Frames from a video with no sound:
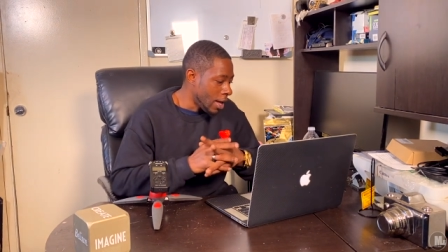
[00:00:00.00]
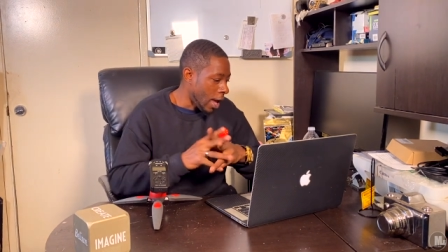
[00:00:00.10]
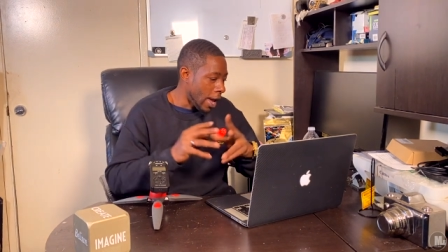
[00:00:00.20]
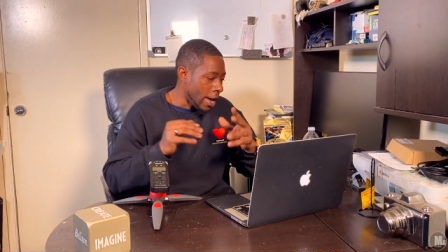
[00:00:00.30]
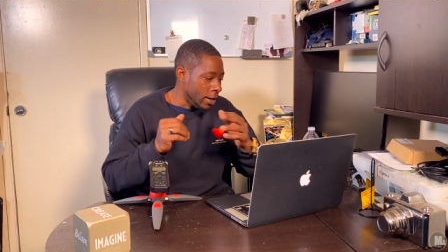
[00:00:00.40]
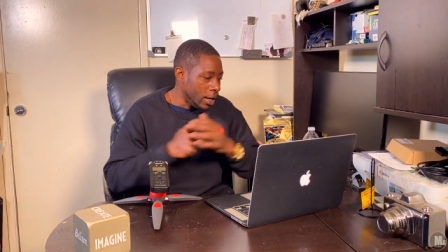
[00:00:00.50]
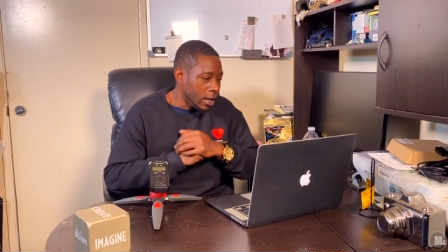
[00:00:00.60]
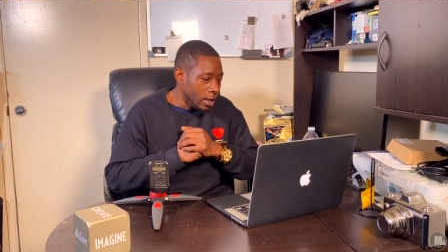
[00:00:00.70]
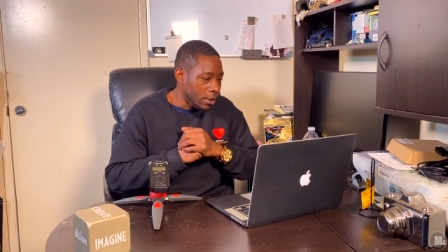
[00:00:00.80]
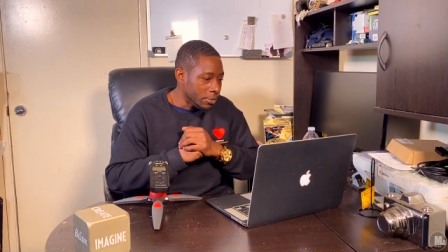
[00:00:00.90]
And
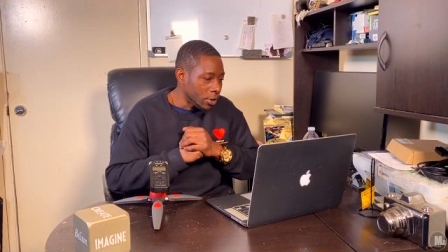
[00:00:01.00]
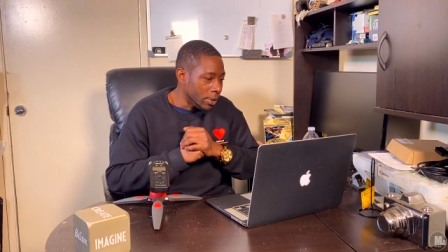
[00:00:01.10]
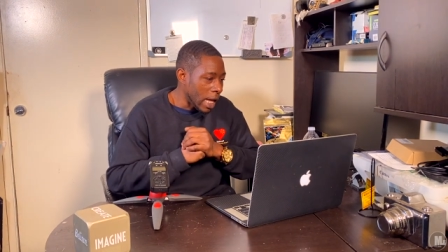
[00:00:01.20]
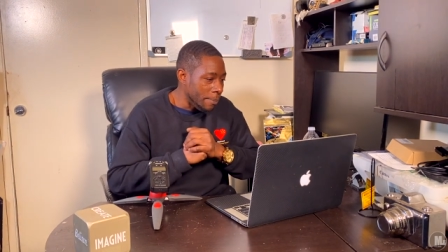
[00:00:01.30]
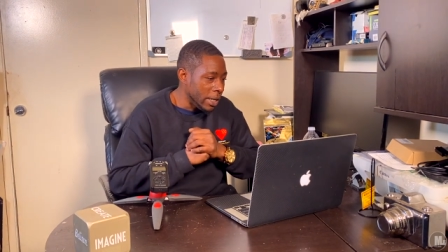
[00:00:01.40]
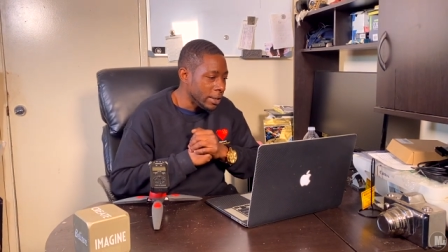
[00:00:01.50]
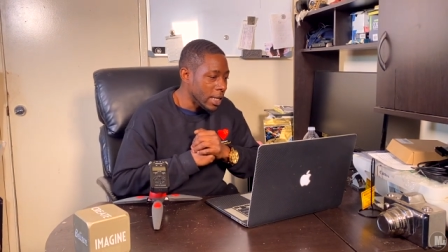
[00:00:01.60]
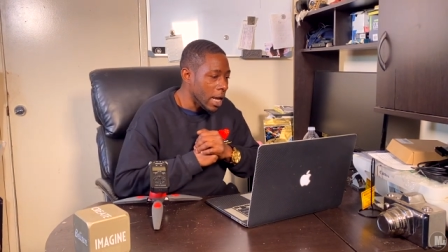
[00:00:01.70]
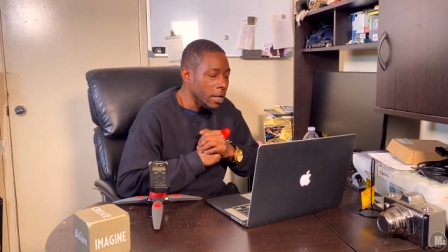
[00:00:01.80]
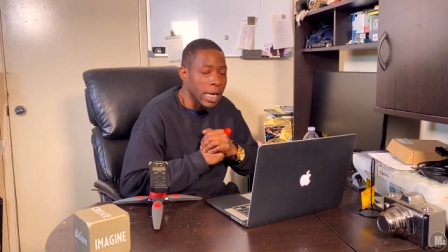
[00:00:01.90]
um, so with that being
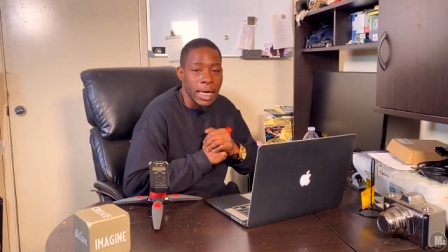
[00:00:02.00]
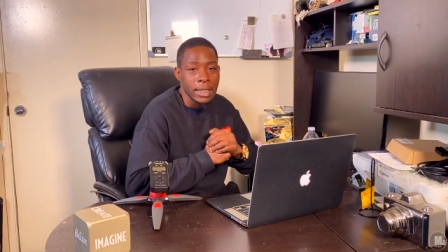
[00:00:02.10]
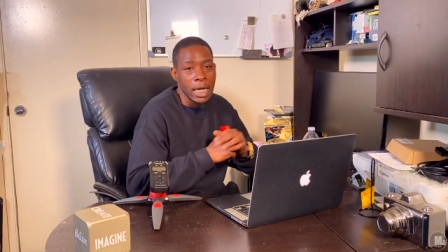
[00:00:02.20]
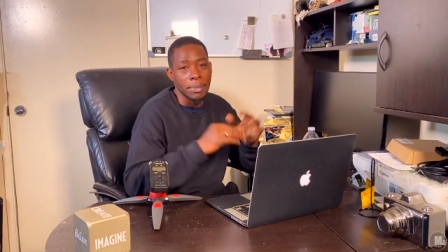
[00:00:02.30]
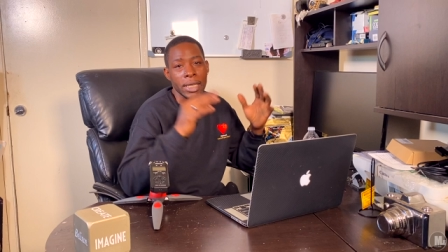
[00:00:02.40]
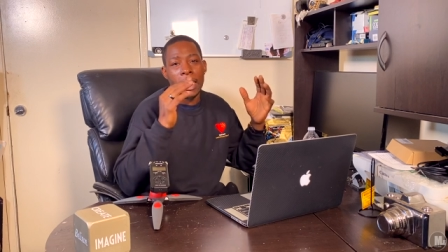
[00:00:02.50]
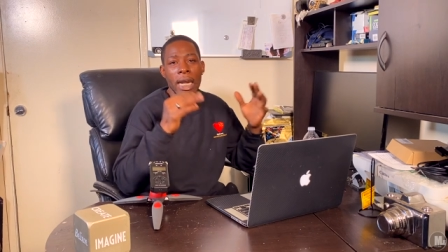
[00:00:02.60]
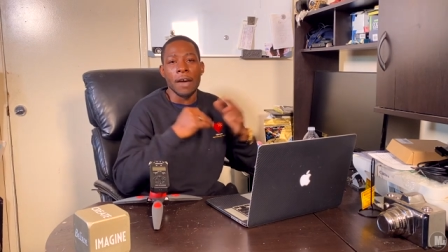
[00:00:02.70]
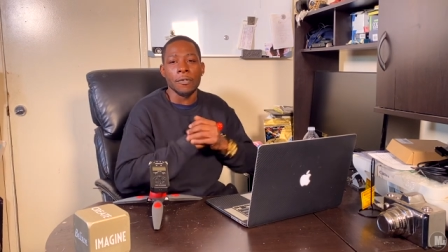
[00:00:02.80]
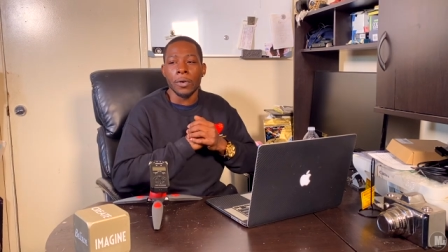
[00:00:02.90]
said, like I said, I'll be looking
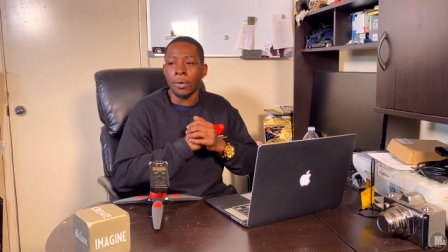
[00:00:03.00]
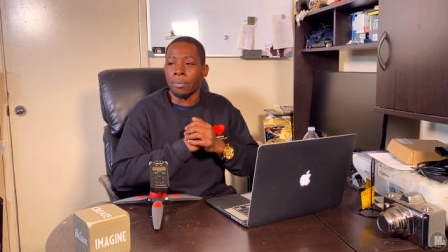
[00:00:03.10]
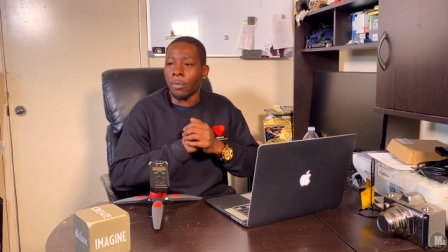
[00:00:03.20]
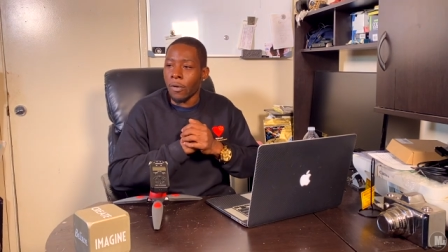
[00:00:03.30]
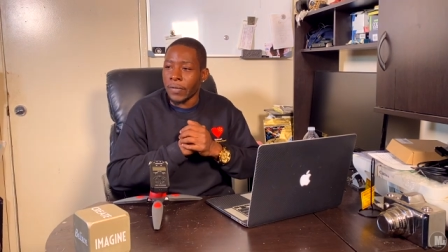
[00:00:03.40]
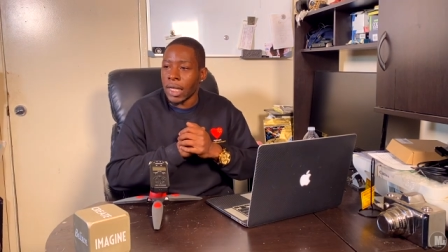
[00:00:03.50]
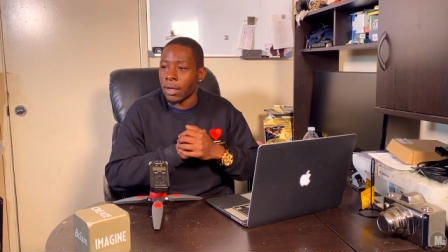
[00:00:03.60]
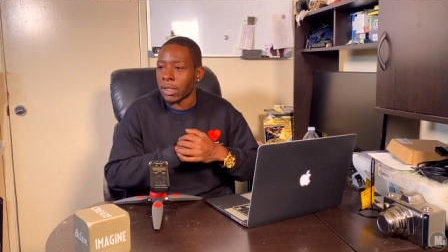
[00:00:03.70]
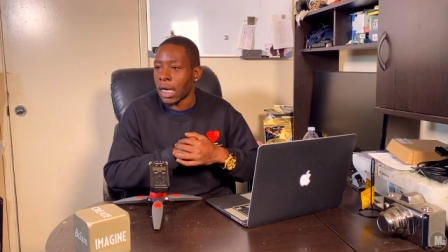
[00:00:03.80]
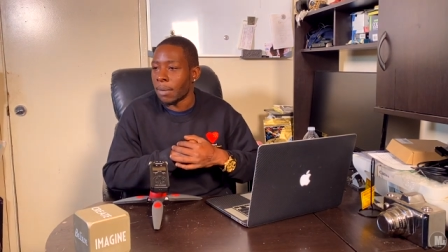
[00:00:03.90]
out for more
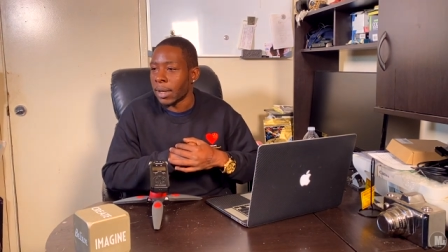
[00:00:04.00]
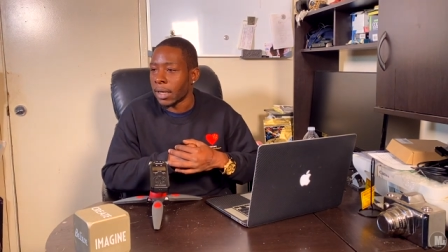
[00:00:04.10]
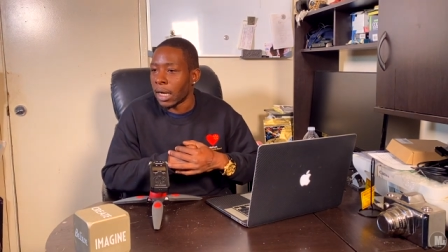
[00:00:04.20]
videos coming.